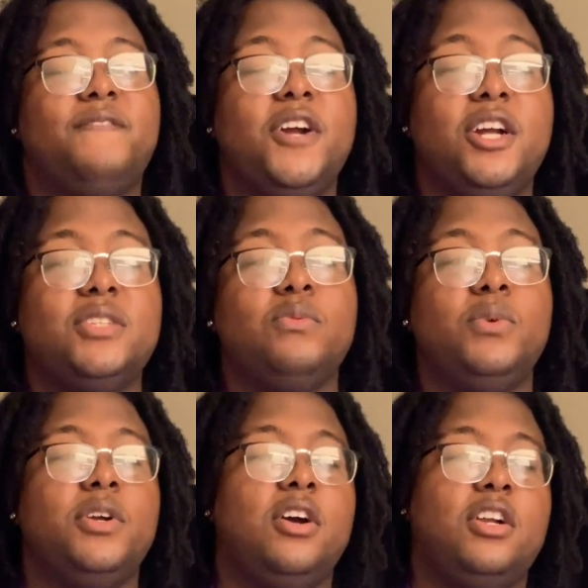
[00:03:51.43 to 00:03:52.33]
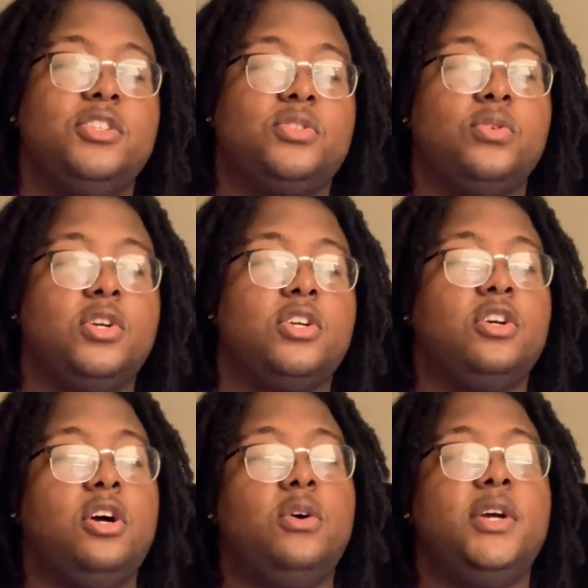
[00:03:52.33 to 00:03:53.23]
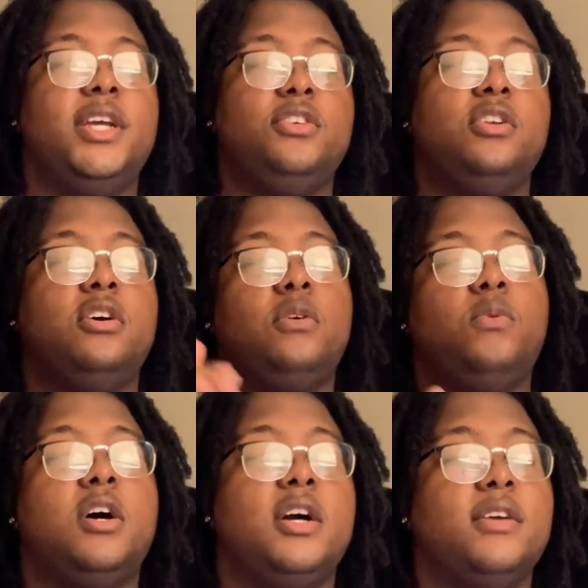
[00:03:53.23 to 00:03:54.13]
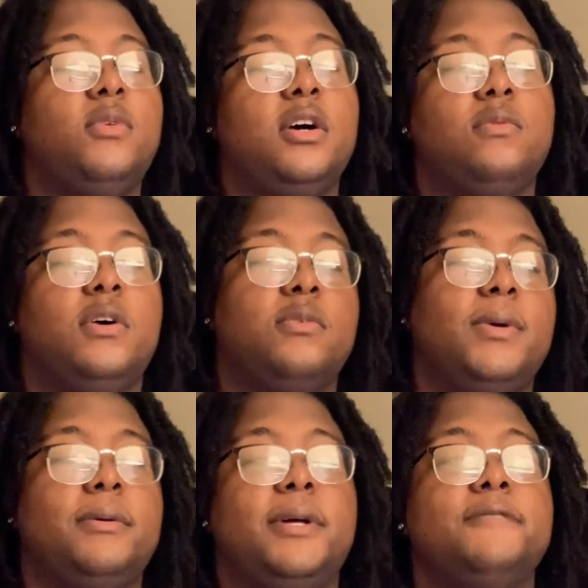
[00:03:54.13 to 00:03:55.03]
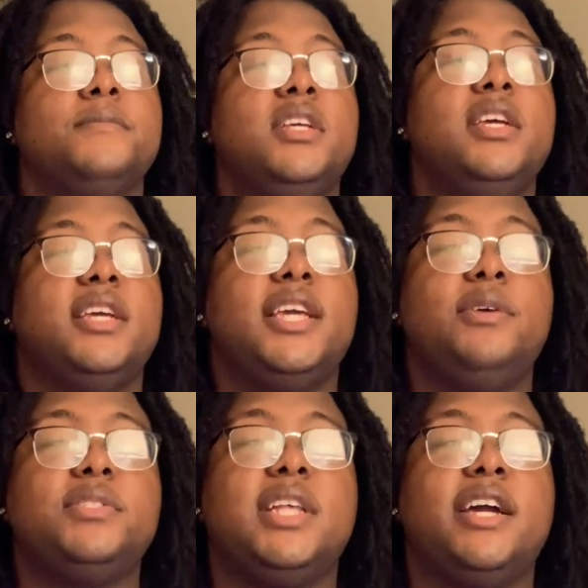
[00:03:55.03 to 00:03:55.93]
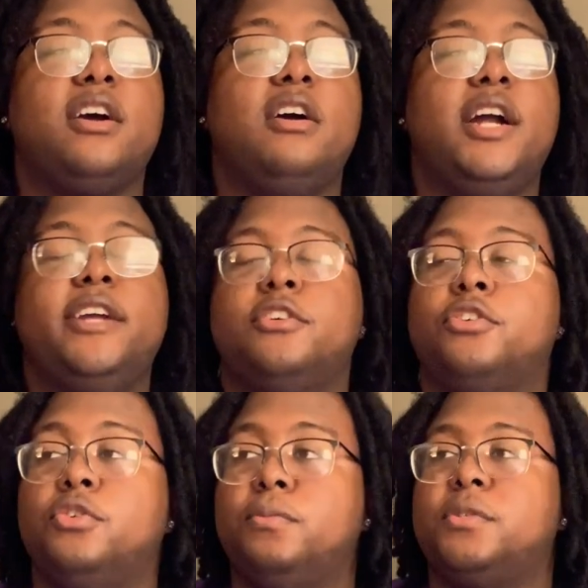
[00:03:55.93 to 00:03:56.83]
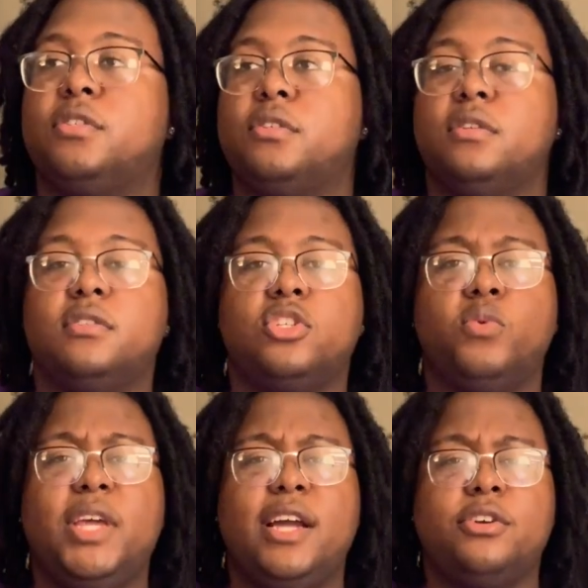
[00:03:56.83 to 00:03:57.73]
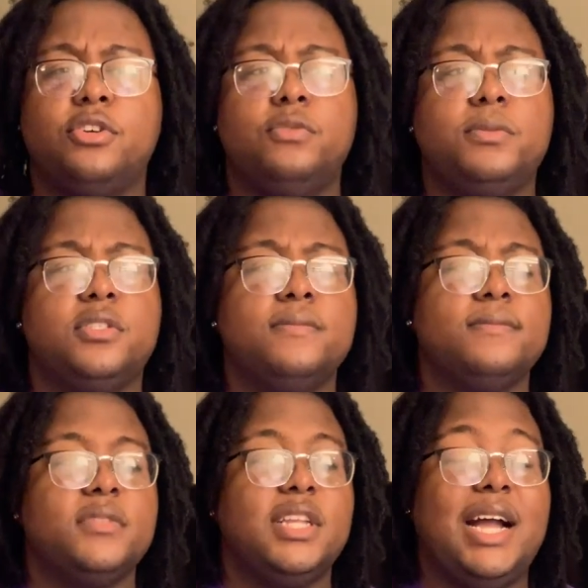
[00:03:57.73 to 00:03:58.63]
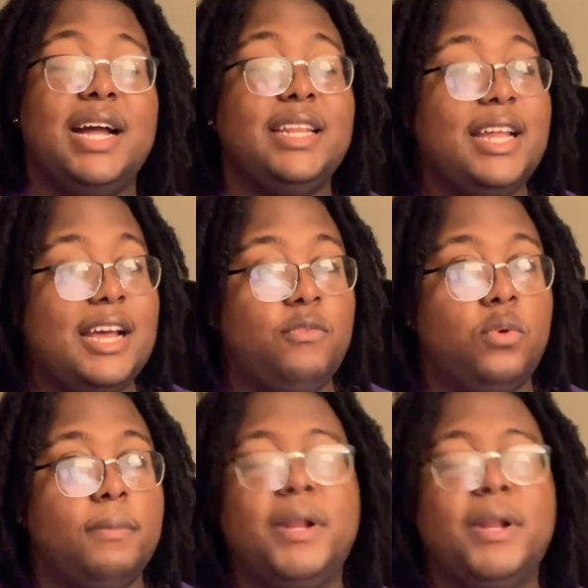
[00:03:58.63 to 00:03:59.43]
First, when we were on the tour going, you know, walking, walking, walking, blah, blah, blah he was like, all right, groups. So we had groups. I didn't have one.